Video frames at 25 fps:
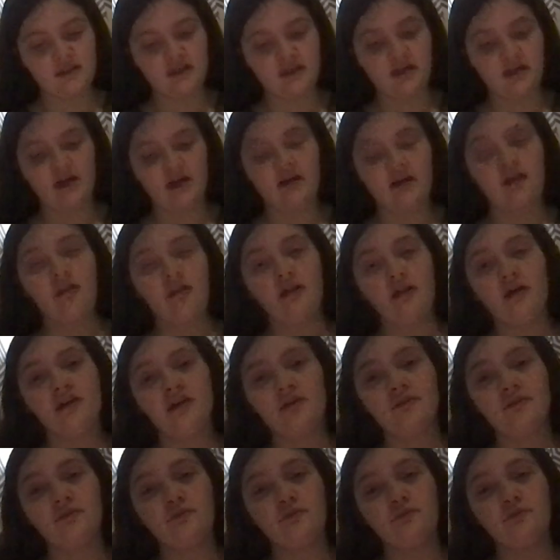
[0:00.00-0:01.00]
I got a lot
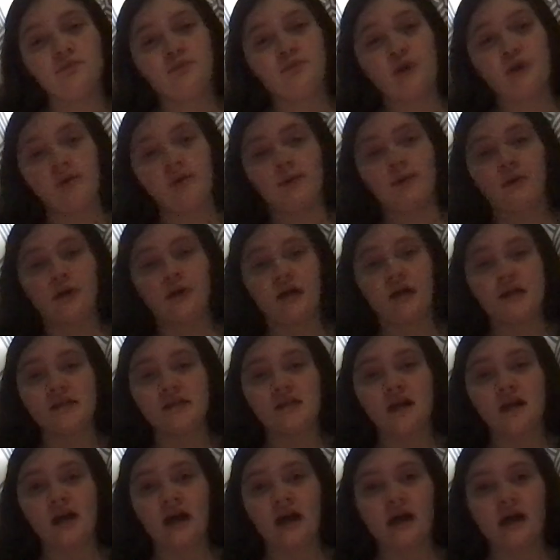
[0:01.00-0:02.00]
of prayer requests
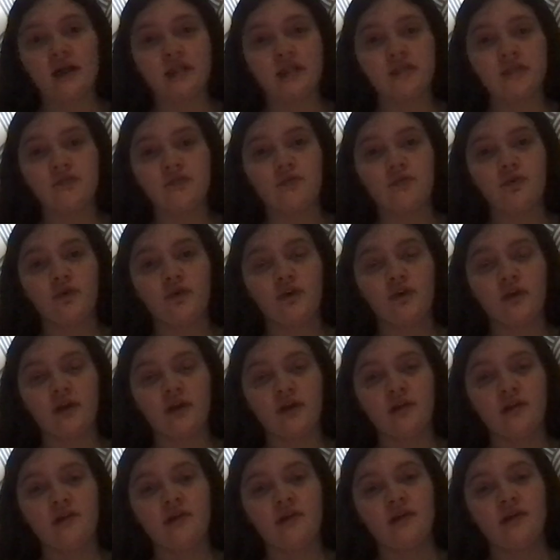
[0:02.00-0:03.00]
asked for
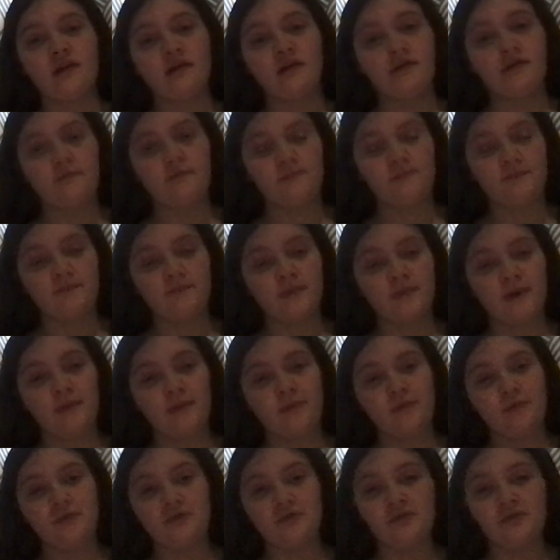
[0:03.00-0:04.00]

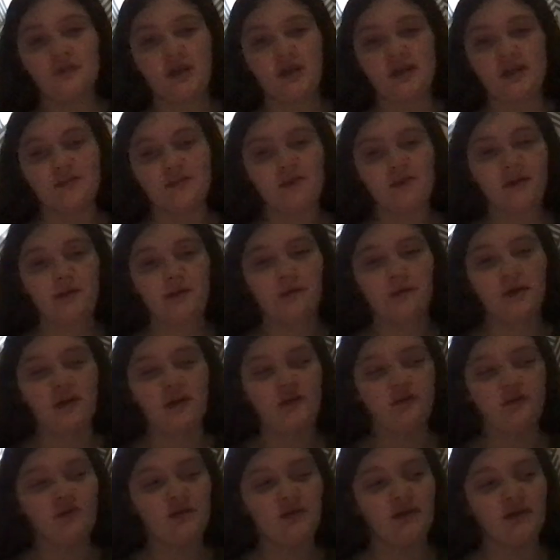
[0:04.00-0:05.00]
people to ask me to pray
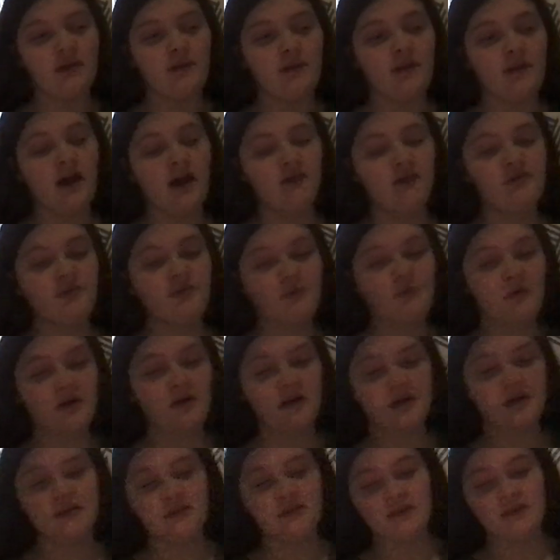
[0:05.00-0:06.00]
for them
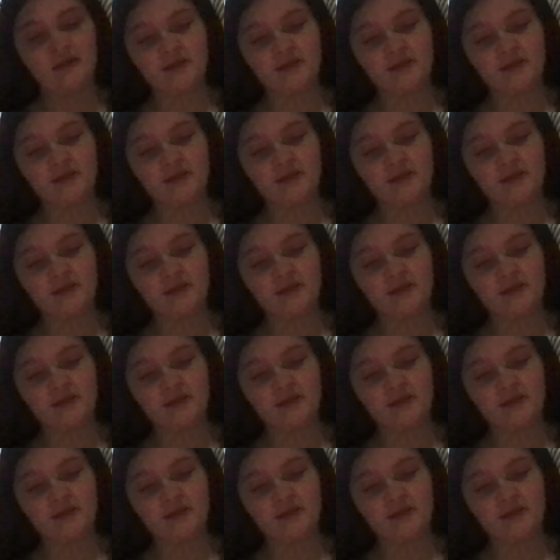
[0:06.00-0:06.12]
afterwards.